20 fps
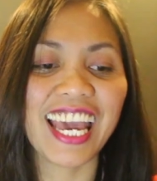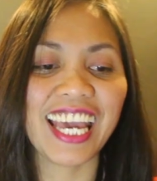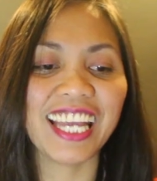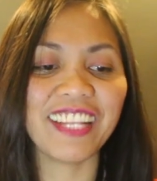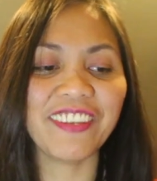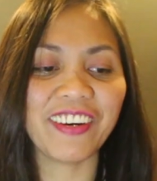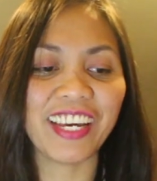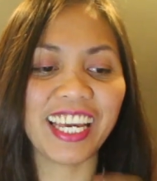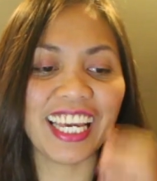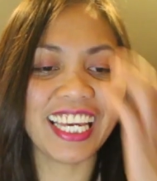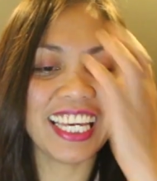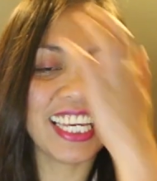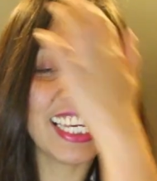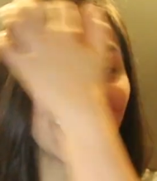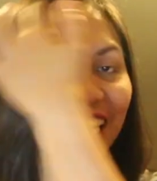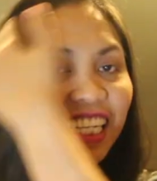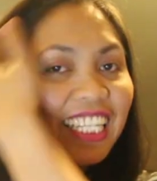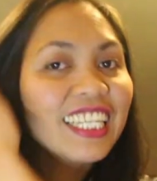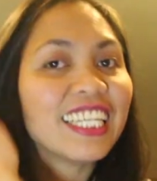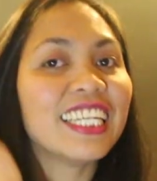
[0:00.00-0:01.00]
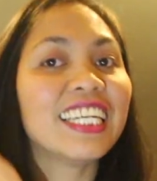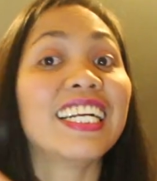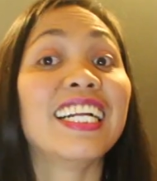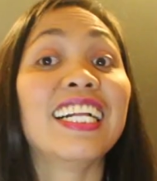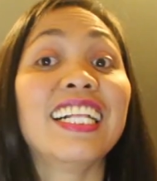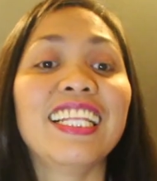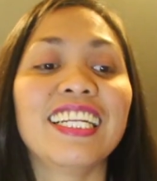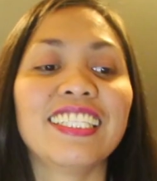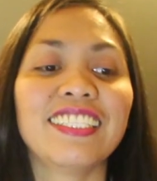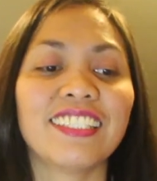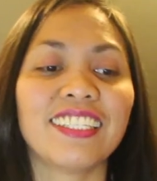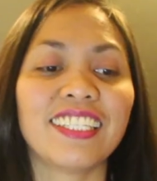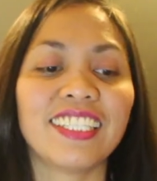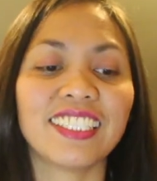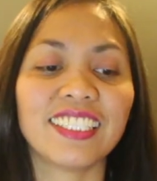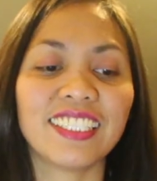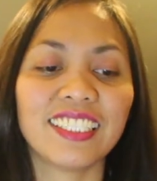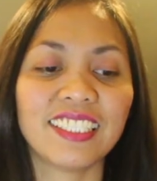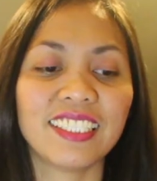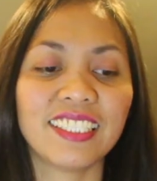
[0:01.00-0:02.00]
Anyway, let's
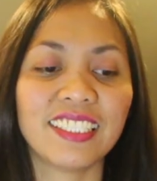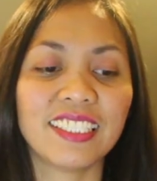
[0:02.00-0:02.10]
start.